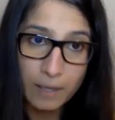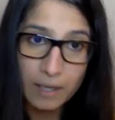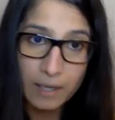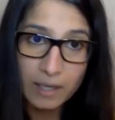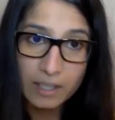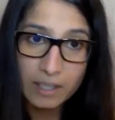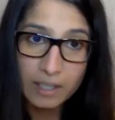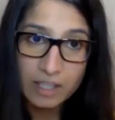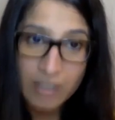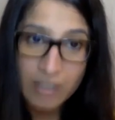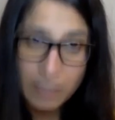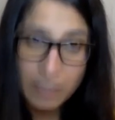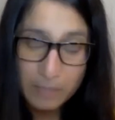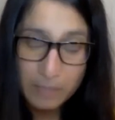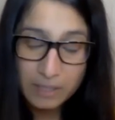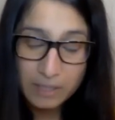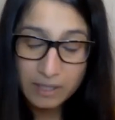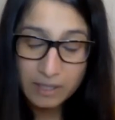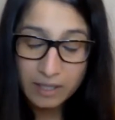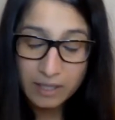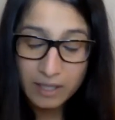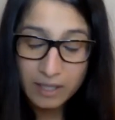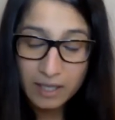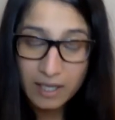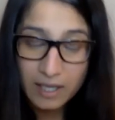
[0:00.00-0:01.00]

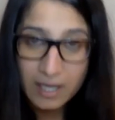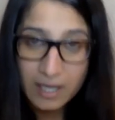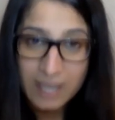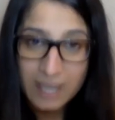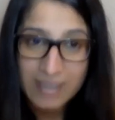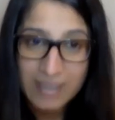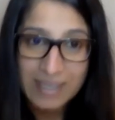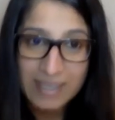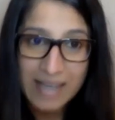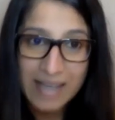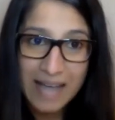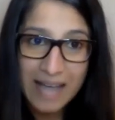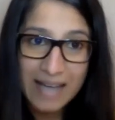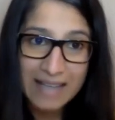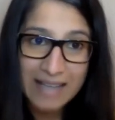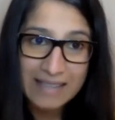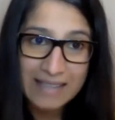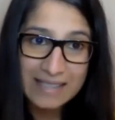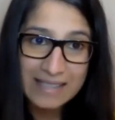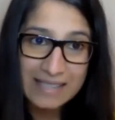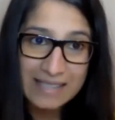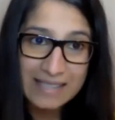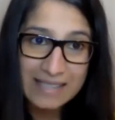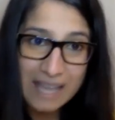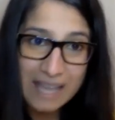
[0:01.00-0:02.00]
chapter. The
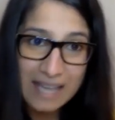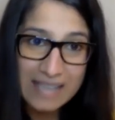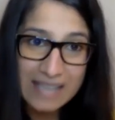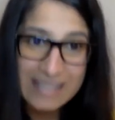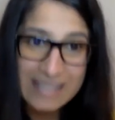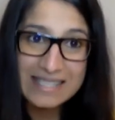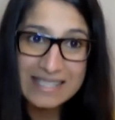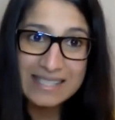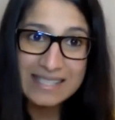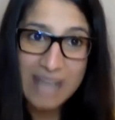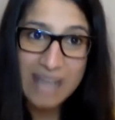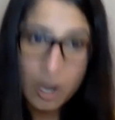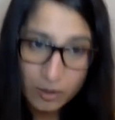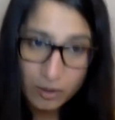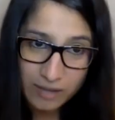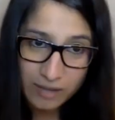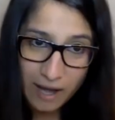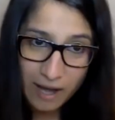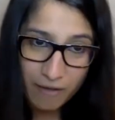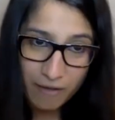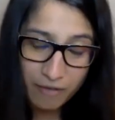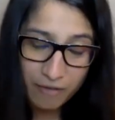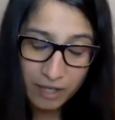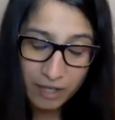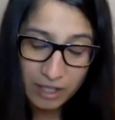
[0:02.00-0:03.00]
ILCA South
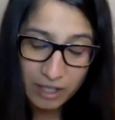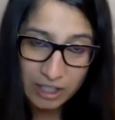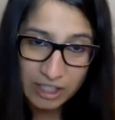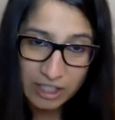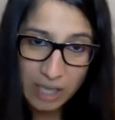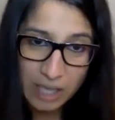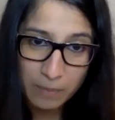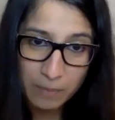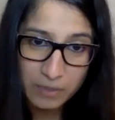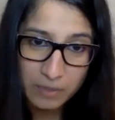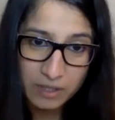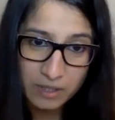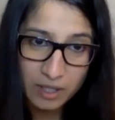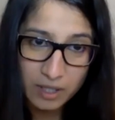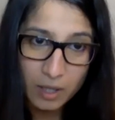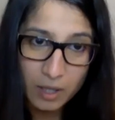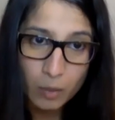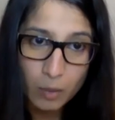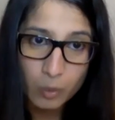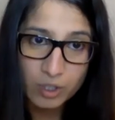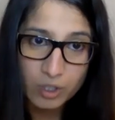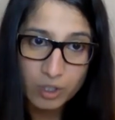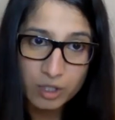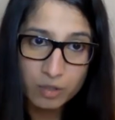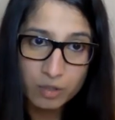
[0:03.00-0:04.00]
Africa
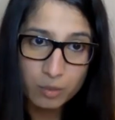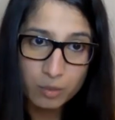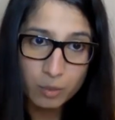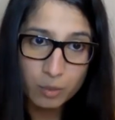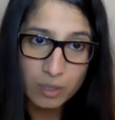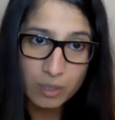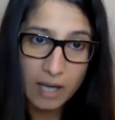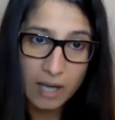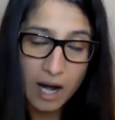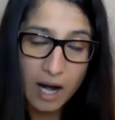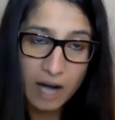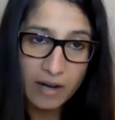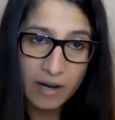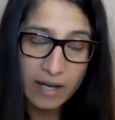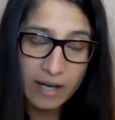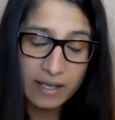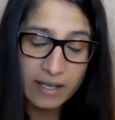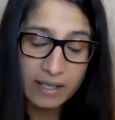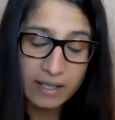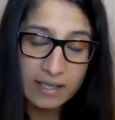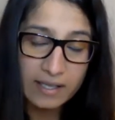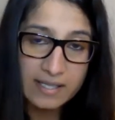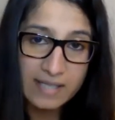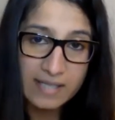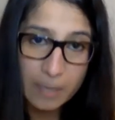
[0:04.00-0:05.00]
chapter, which we are
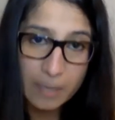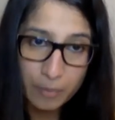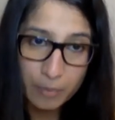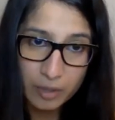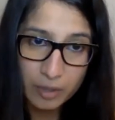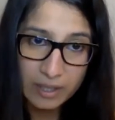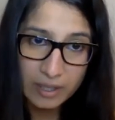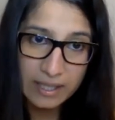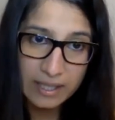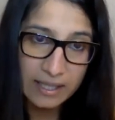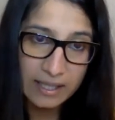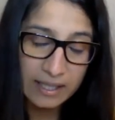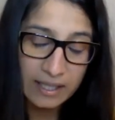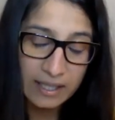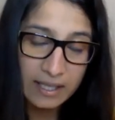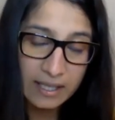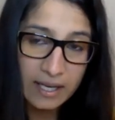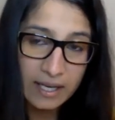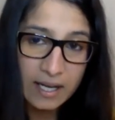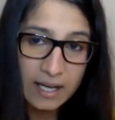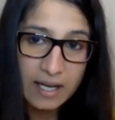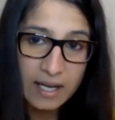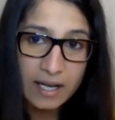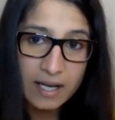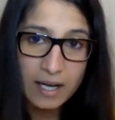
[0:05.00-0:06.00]
running separately,